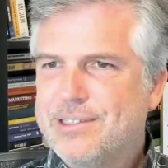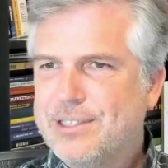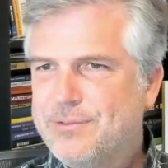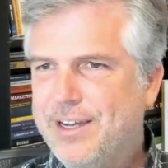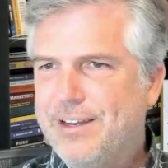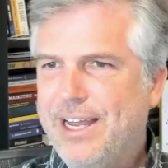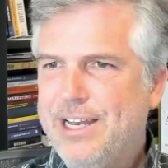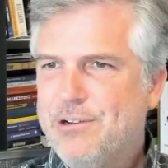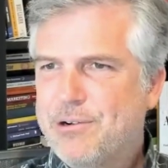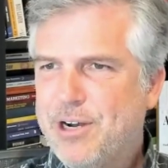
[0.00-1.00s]
says found
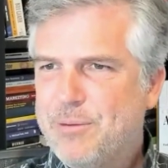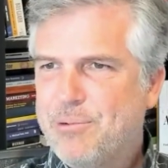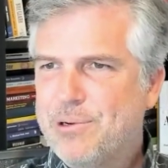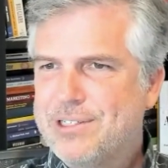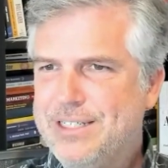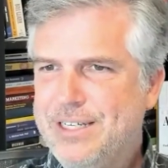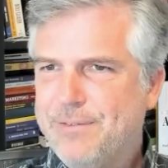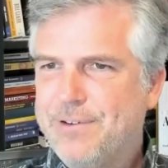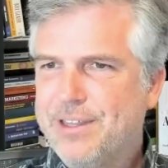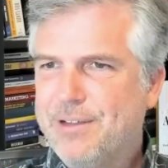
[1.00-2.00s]
annual credit reports
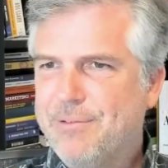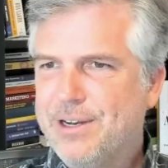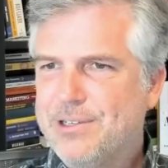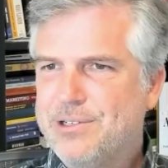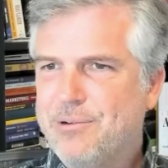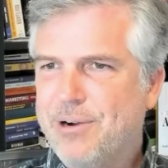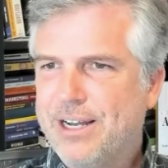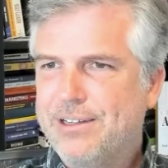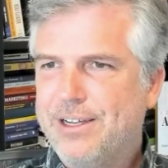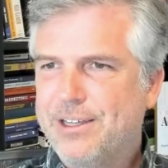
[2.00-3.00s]
different than what is
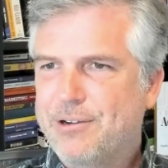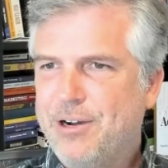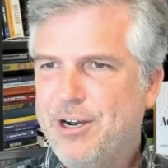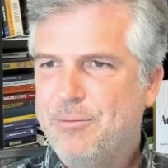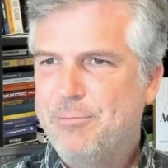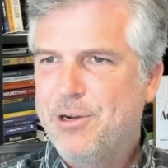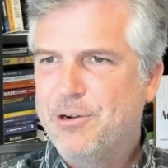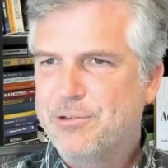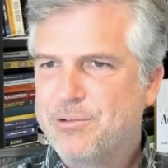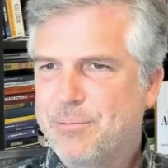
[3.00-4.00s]
directly on the credit
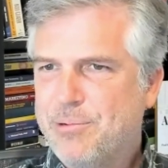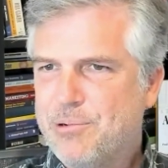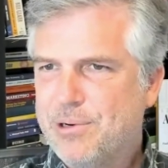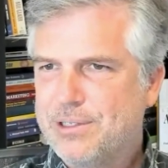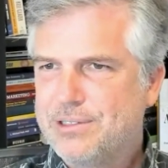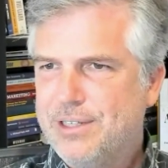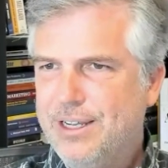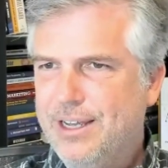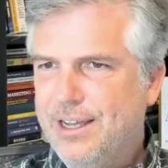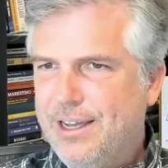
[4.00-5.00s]
bureau's reports.
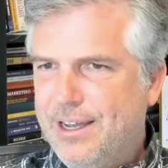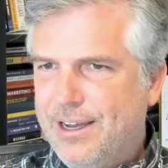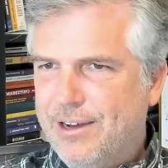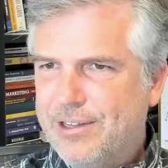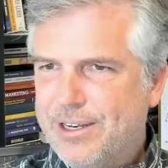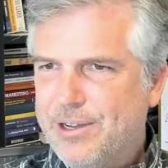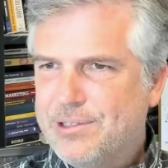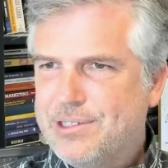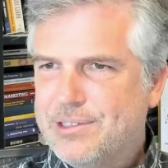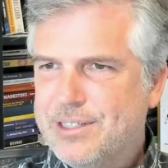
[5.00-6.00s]
I only
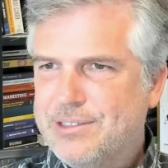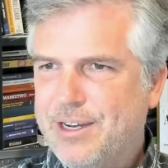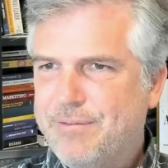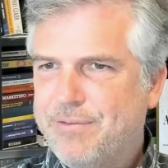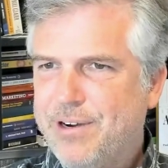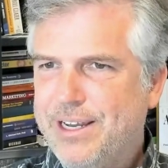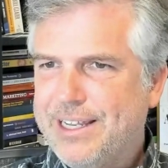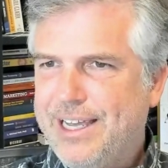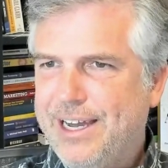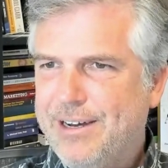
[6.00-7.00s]
notice this because I have free
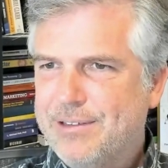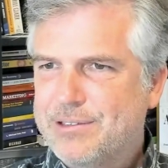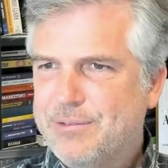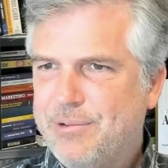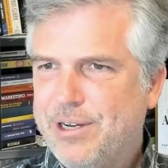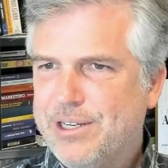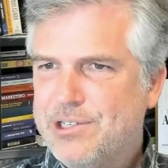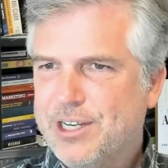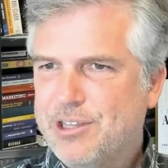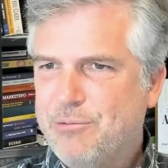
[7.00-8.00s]
accounts and want
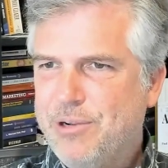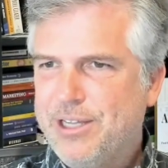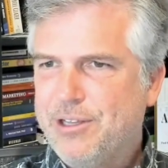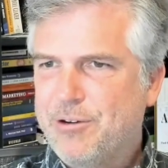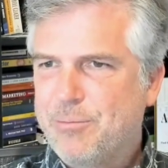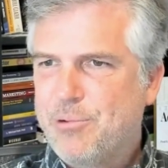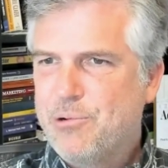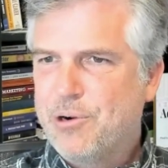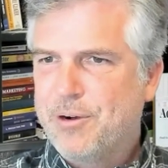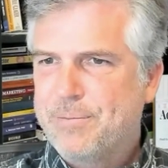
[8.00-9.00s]
to check the weekly
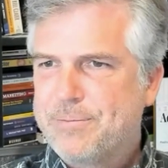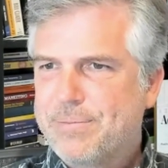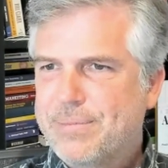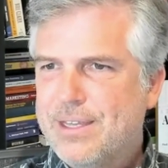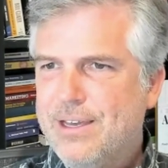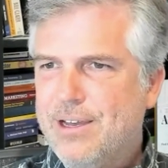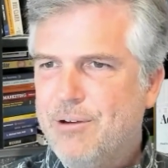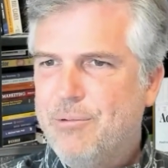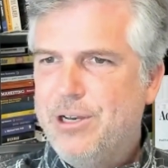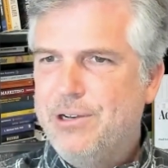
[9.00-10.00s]
report.
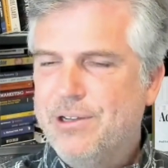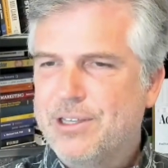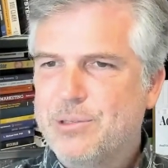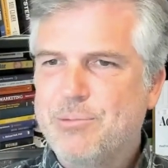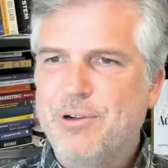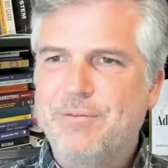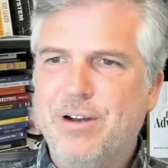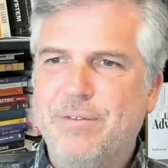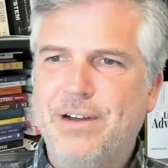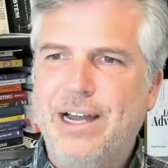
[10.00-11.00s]
What do you do at this point?
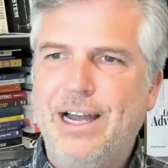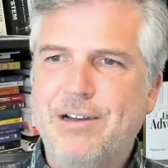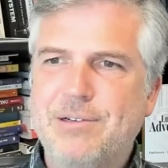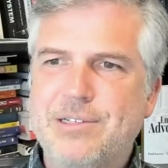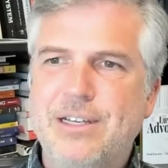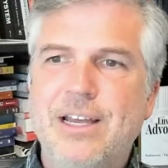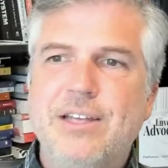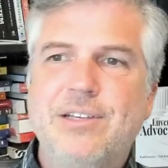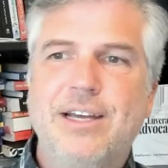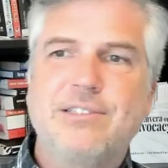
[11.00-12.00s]
Verify accuracy.
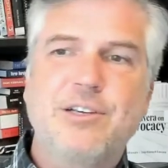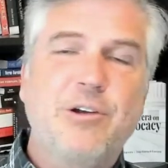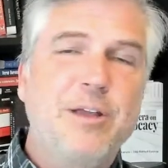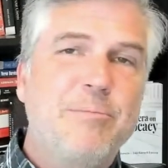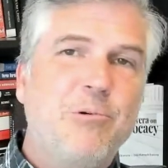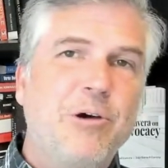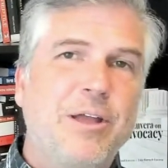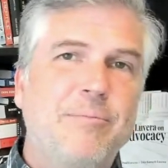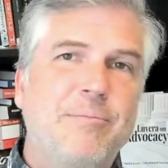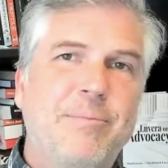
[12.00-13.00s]
So yeah, it's a great
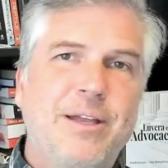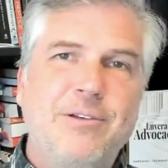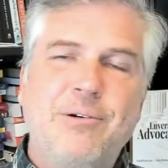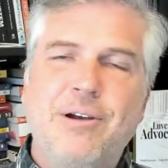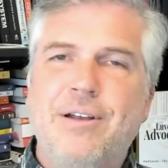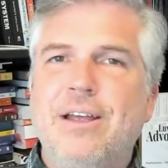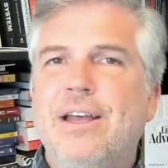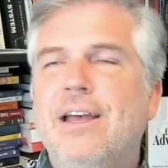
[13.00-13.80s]
point, Pandora.